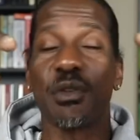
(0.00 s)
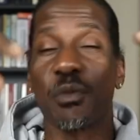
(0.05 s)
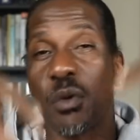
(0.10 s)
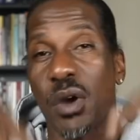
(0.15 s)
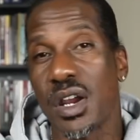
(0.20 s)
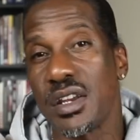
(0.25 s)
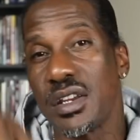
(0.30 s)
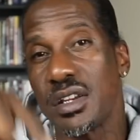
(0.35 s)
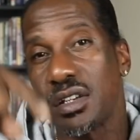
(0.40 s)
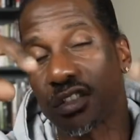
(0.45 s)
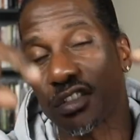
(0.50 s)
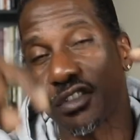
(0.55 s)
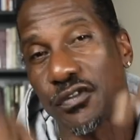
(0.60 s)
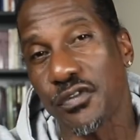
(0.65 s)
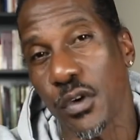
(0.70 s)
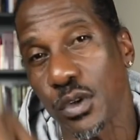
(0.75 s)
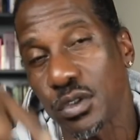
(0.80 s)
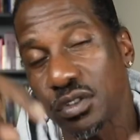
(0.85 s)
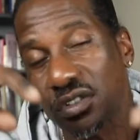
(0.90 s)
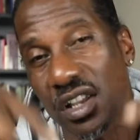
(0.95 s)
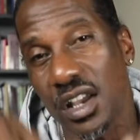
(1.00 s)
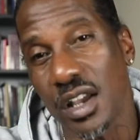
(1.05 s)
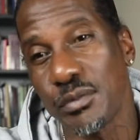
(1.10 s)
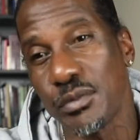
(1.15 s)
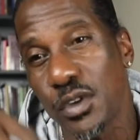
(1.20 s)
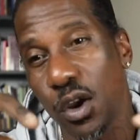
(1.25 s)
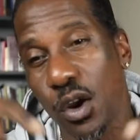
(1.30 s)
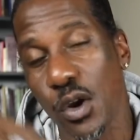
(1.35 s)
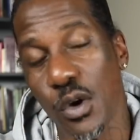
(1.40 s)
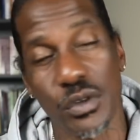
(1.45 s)
it right here, this is the first time
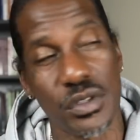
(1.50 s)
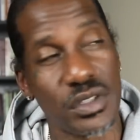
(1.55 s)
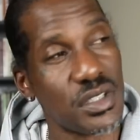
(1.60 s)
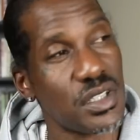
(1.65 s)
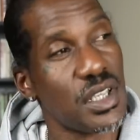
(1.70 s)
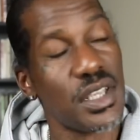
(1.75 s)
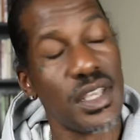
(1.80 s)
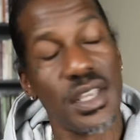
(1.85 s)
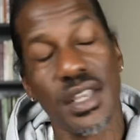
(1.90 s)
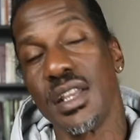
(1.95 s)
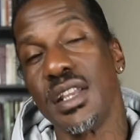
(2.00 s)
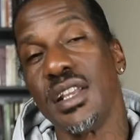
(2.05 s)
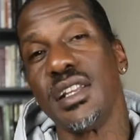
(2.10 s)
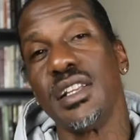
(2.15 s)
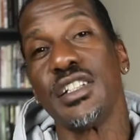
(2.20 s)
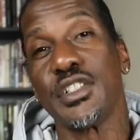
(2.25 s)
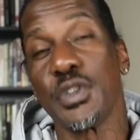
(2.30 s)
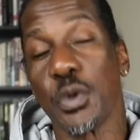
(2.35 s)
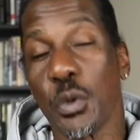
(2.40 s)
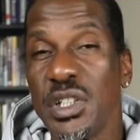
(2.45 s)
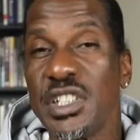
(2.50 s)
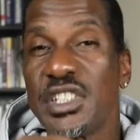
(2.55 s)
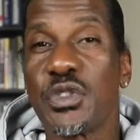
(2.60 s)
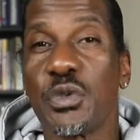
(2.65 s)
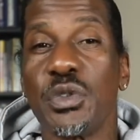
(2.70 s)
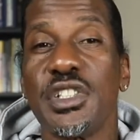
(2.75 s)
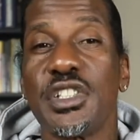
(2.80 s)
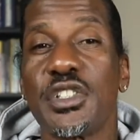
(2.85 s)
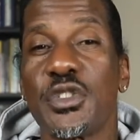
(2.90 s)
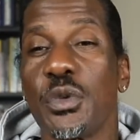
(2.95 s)
you heard it.
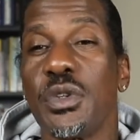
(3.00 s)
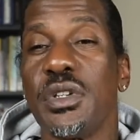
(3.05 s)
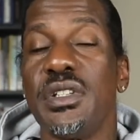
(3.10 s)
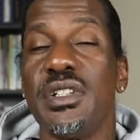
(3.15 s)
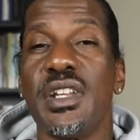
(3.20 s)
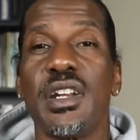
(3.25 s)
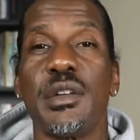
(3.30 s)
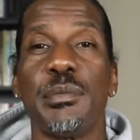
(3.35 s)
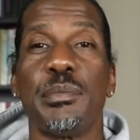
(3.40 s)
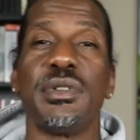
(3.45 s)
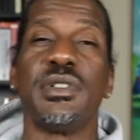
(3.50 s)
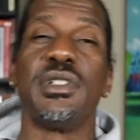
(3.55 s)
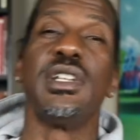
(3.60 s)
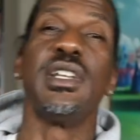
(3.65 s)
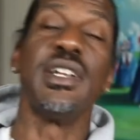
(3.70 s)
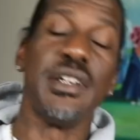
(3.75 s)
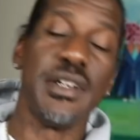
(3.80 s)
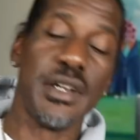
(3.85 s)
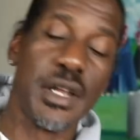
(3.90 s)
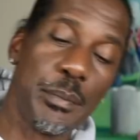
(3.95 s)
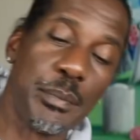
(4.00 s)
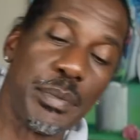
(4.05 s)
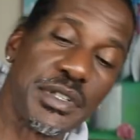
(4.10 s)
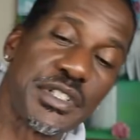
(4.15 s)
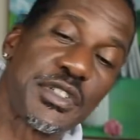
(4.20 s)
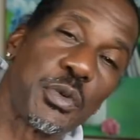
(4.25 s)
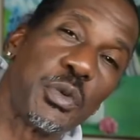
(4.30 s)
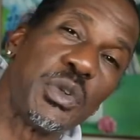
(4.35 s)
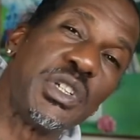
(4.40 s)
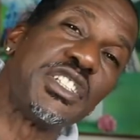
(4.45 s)
2023, number
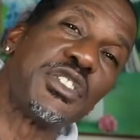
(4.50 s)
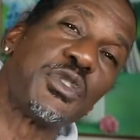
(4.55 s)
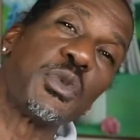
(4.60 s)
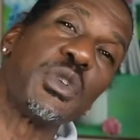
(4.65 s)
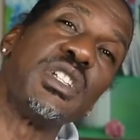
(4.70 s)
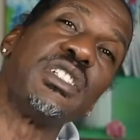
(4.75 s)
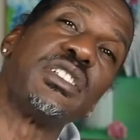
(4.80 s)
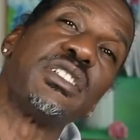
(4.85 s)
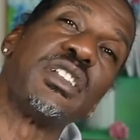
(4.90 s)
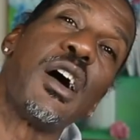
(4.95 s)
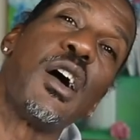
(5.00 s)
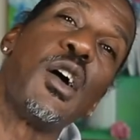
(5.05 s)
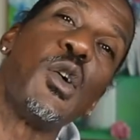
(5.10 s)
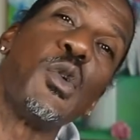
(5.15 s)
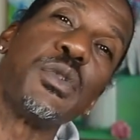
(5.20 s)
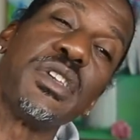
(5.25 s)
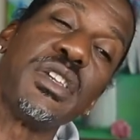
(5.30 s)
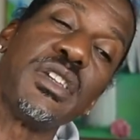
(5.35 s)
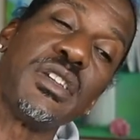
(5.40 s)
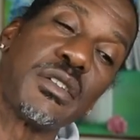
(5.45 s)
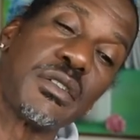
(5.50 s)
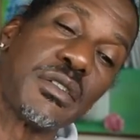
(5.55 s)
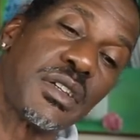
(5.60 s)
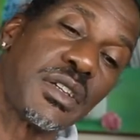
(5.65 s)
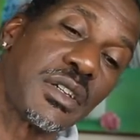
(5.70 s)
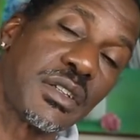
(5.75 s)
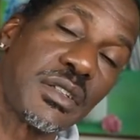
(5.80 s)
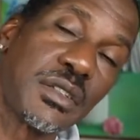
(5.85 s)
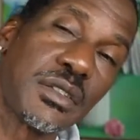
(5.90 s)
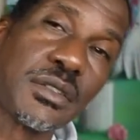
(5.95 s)
23 is the whole year, nigga.